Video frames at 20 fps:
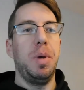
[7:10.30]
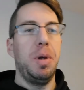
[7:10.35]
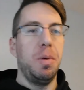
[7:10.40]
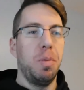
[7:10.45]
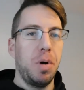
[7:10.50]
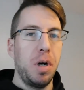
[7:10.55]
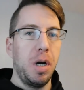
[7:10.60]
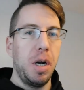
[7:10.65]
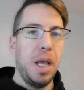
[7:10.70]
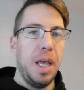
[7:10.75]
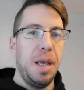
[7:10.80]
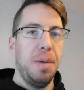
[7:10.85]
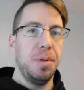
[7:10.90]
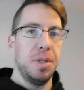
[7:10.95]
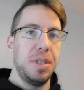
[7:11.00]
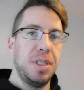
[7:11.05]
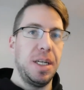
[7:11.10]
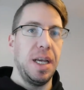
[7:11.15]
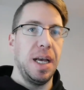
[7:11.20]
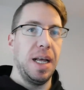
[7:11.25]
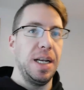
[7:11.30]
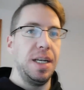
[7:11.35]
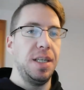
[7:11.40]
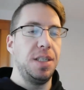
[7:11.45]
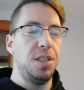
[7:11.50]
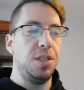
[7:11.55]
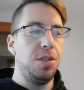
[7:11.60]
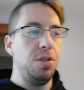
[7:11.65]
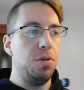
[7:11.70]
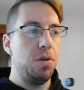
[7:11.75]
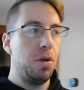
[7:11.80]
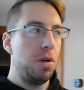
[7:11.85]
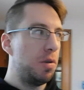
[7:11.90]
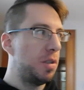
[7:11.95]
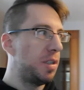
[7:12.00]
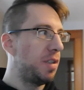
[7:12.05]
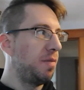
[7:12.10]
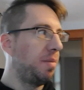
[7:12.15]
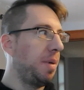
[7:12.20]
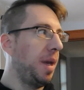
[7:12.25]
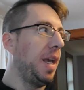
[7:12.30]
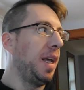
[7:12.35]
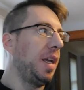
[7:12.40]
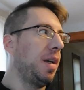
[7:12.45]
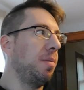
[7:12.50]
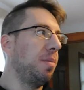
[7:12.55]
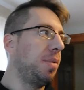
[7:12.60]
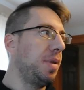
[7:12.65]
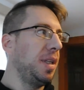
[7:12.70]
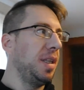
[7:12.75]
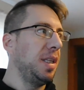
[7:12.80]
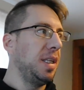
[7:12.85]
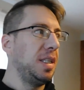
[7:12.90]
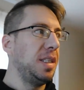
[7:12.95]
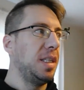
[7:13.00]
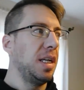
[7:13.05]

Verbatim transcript: we were able to get two coats of paint completely